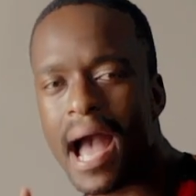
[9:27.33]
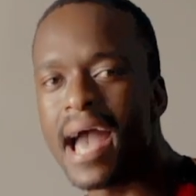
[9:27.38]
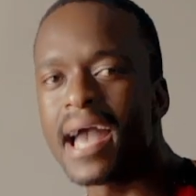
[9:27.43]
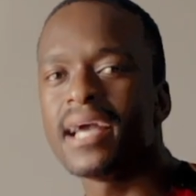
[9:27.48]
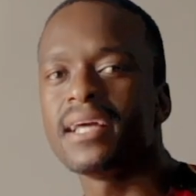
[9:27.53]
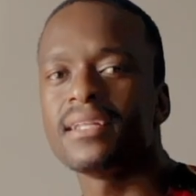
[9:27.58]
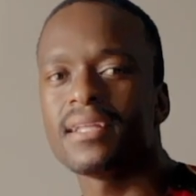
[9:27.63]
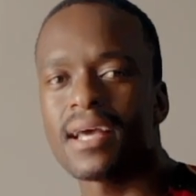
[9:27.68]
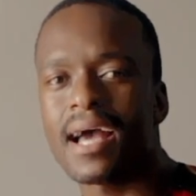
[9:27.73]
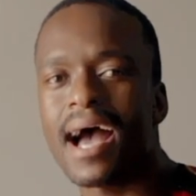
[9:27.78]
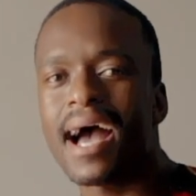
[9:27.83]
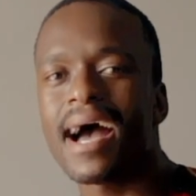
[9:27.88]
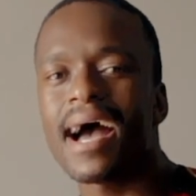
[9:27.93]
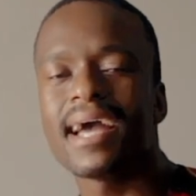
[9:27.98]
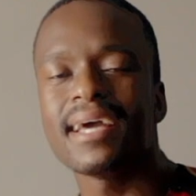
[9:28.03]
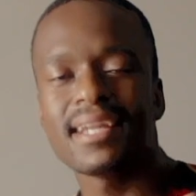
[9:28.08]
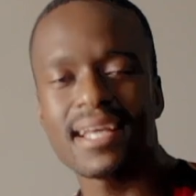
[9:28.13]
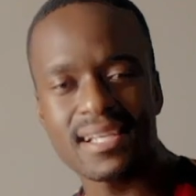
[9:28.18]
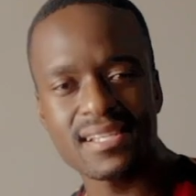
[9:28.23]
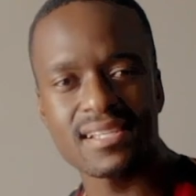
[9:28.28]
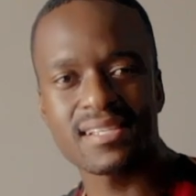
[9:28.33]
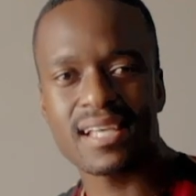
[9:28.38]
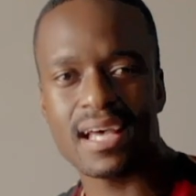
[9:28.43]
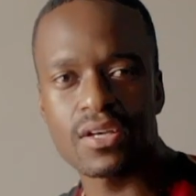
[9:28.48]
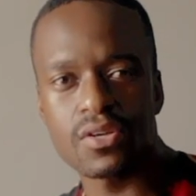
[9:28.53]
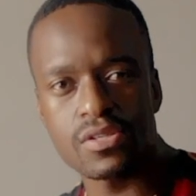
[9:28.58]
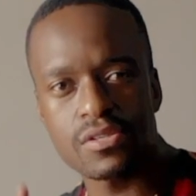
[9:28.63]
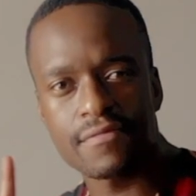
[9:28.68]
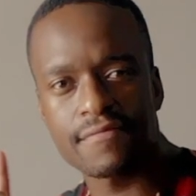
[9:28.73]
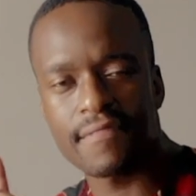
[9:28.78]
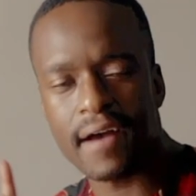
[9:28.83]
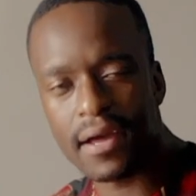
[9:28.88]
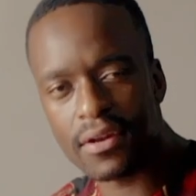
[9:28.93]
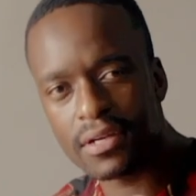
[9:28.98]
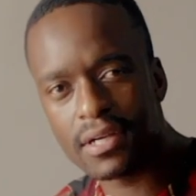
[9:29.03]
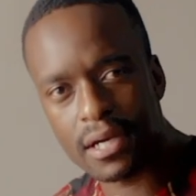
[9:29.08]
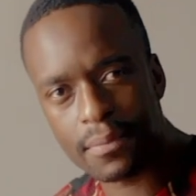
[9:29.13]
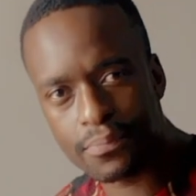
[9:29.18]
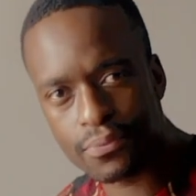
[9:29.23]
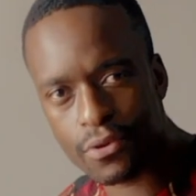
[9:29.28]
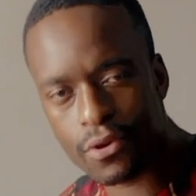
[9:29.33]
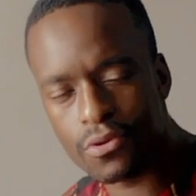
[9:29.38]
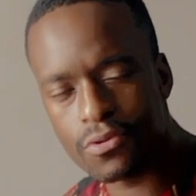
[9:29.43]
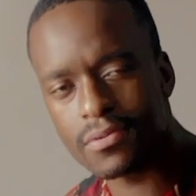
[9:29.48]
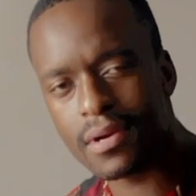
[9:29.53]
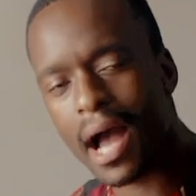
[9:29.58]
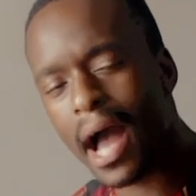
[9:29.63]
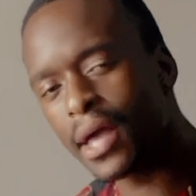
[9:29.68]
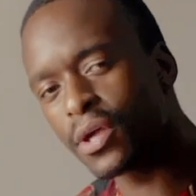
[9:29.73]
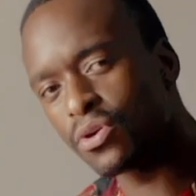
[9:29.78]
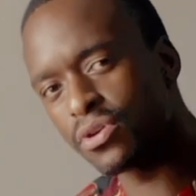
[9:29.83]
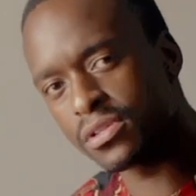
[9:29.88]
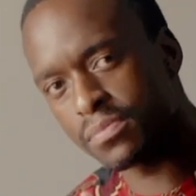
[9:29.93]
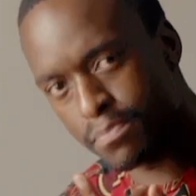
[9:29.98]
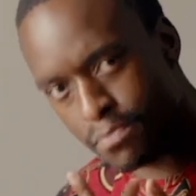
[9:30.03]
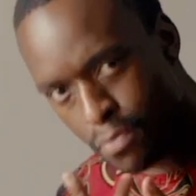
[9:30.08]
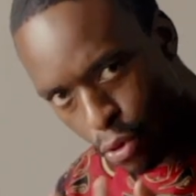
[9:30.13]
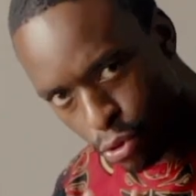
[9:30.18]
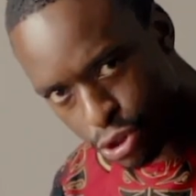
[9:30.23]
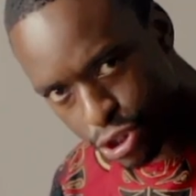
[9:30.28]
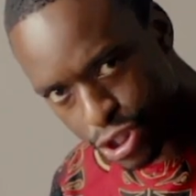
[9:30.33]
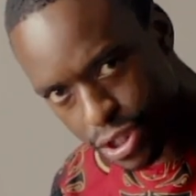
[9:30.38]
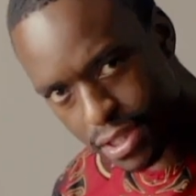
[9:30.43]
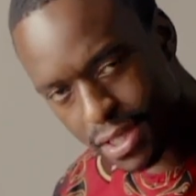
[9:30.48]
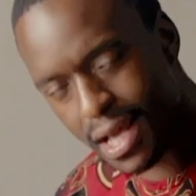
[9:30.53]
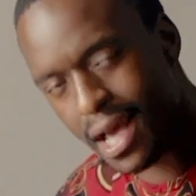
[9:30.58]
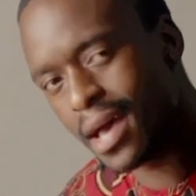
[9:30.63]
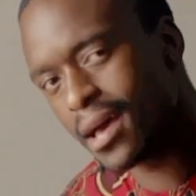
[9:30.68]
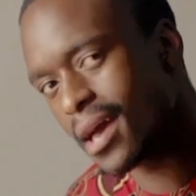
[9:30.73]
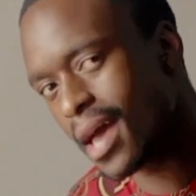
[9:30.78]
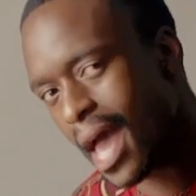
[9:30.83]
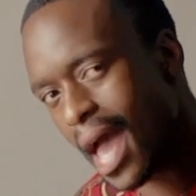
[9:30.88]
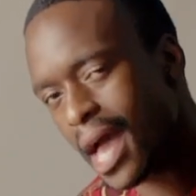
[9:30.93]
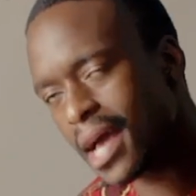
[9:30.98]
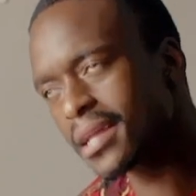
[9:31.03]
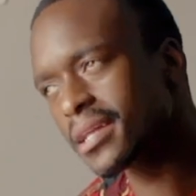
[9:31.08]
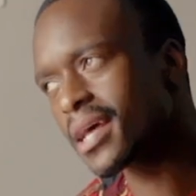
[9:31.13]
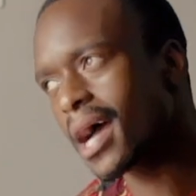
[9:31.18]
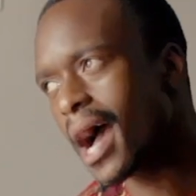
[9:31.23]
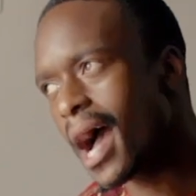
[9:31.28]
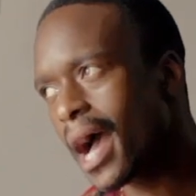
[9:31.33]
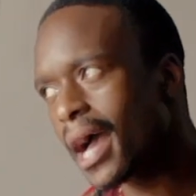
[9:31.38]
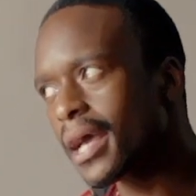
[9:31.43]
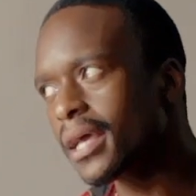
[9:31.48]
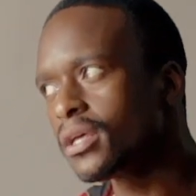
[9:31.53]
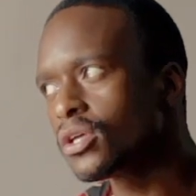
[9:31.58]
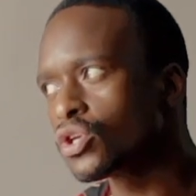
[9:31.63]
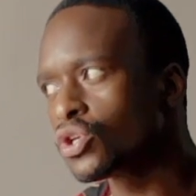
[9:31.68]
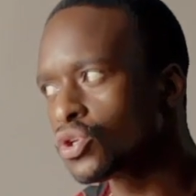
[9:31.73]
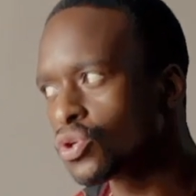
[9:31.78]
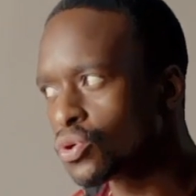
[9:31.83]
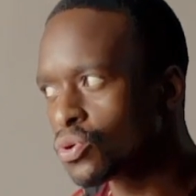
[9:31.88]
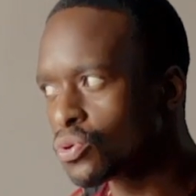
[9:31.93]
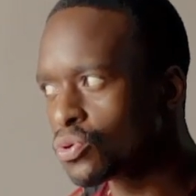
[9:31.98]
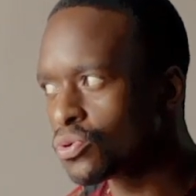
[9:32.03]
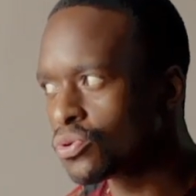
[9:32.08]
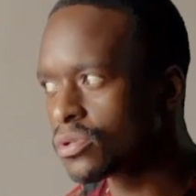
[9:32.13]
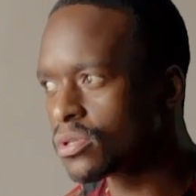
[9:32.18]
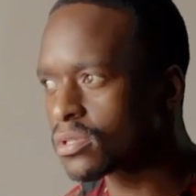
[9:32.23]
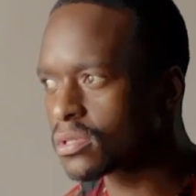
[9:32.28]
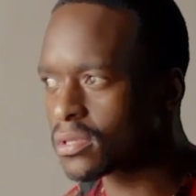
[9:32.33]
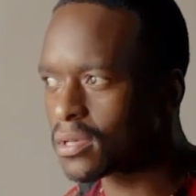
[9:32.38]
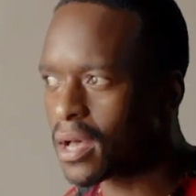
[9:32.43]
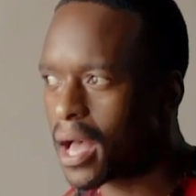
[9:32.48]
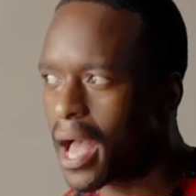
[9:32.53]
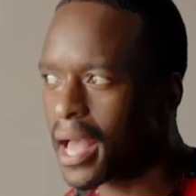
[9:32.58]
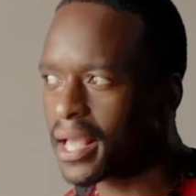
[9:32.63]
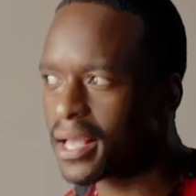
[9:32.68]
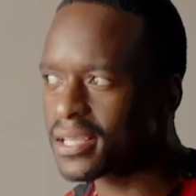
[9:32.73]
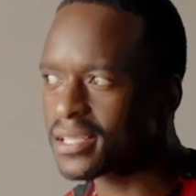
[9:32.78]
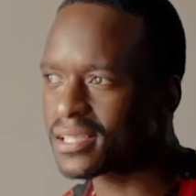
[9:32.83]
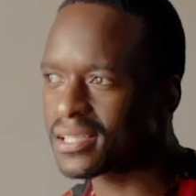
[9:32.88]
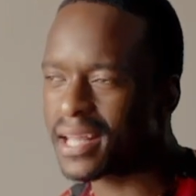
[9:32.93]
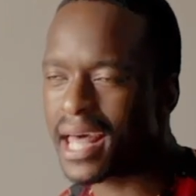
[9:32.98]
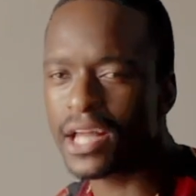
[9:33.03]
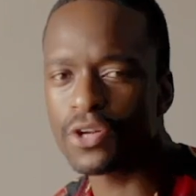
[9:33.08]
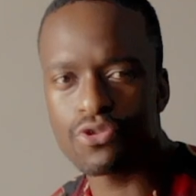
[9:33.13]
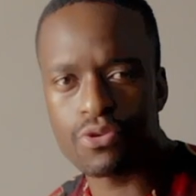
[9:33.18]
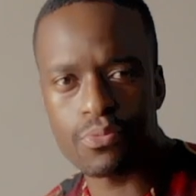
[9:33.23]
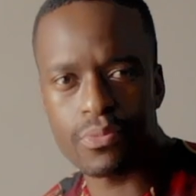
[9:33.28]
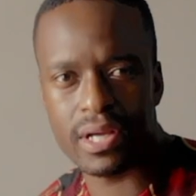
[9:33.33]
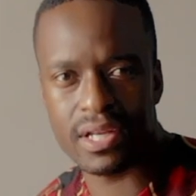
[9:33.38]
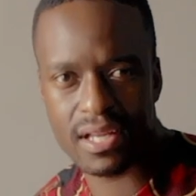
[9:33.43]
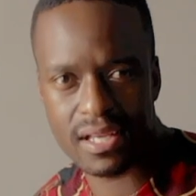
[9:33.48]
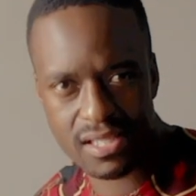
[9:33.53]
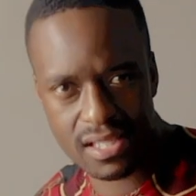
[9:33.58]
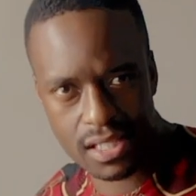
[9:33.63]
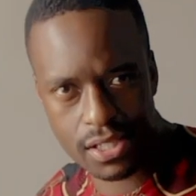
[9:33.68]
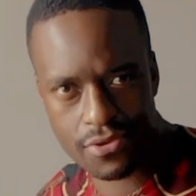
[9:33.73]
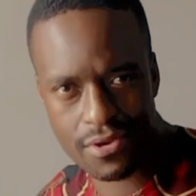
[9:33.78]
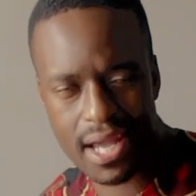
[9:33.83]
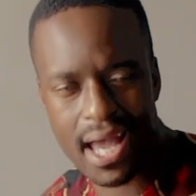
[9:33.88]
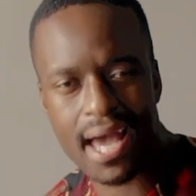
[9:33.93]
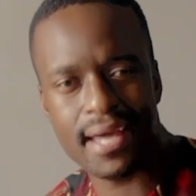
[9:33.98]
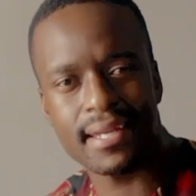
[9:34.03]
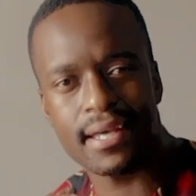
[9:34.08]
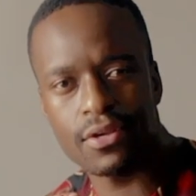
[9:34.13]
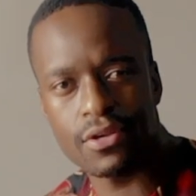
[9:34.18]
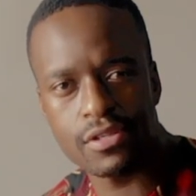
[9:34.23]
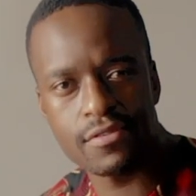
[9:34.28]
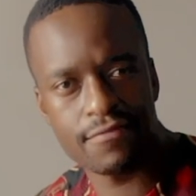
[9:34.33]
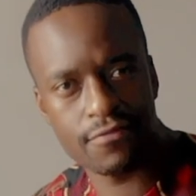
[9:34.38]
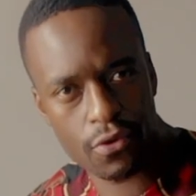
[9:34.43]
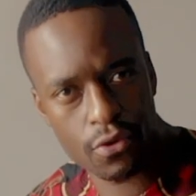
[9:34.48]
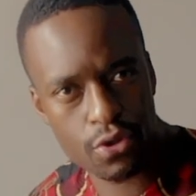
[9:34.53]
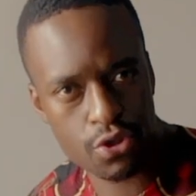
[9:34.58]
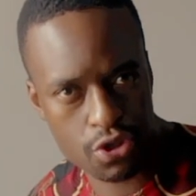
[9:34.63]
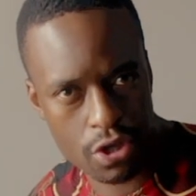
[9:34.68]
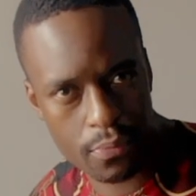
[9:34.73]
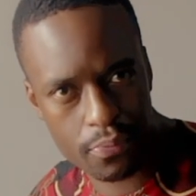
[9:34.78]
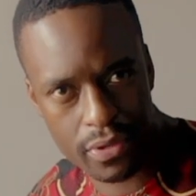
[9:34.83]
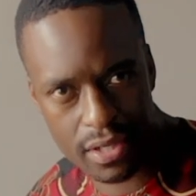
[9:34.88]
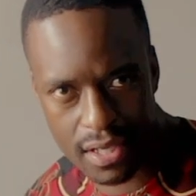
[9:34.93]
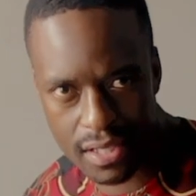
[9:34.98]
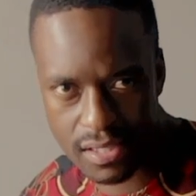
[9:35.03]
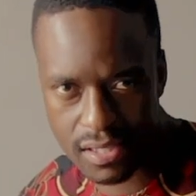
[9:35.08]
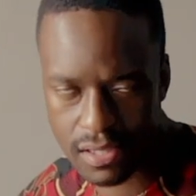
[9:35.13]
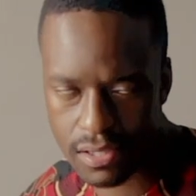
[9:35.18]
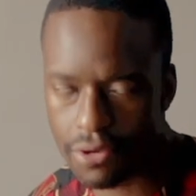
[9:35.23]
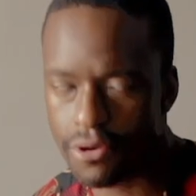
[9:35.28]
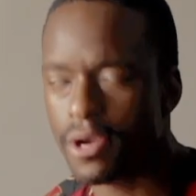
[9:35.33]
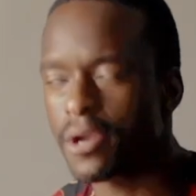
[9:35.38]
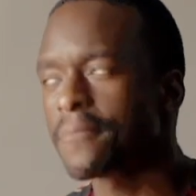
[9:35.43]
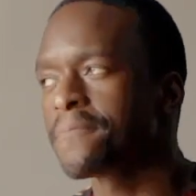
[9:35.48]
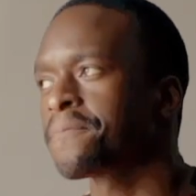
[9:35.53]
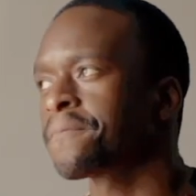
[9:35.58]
in essence, I use Final Cut Pro, I use Motion, and I use, Lightroom where necessary, and I use Photoshop where necessary.